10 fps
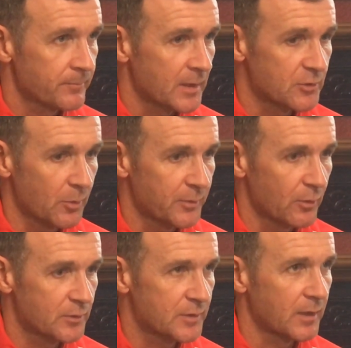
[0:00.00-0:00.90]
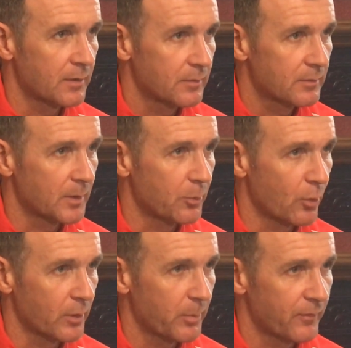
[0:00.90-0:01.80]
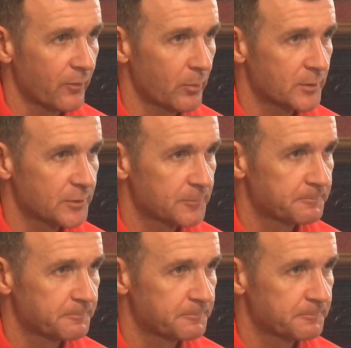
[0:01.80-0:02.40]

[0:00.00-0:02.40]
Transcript: it's up to us to put on a performance.